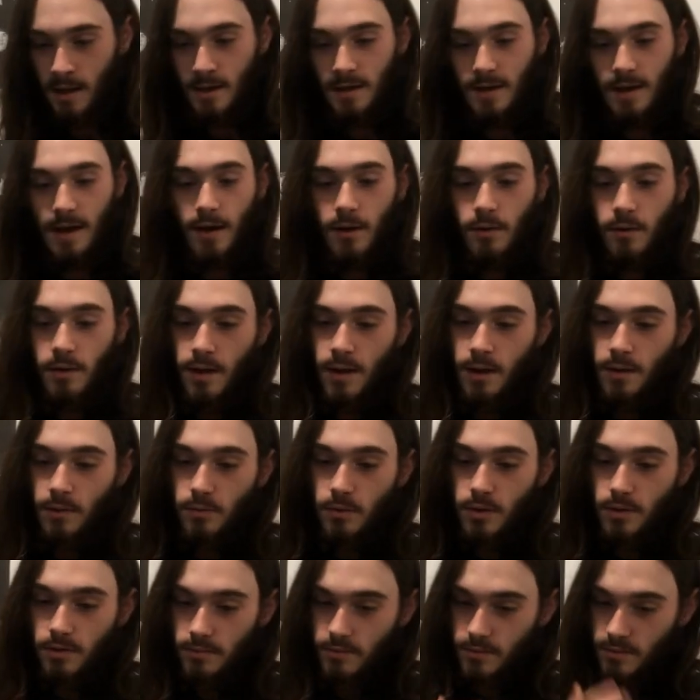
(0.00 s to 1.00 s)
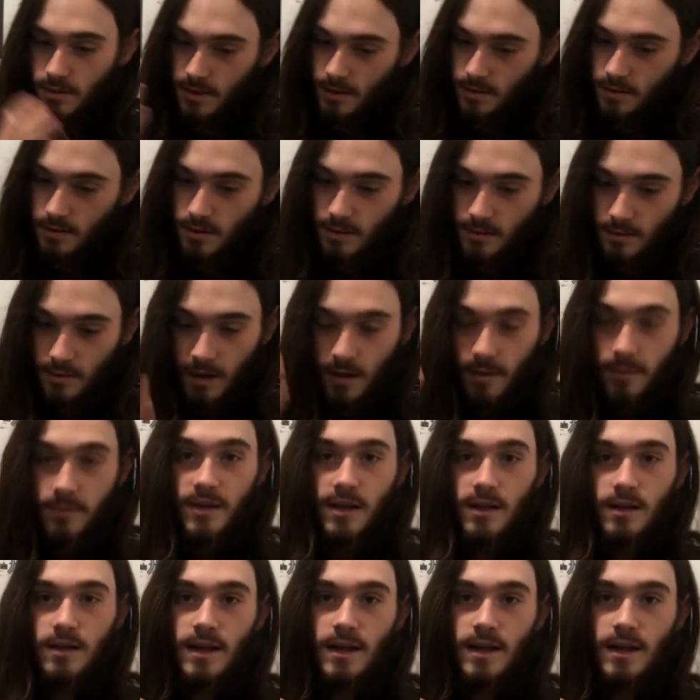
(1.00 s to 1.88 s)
Now, well, the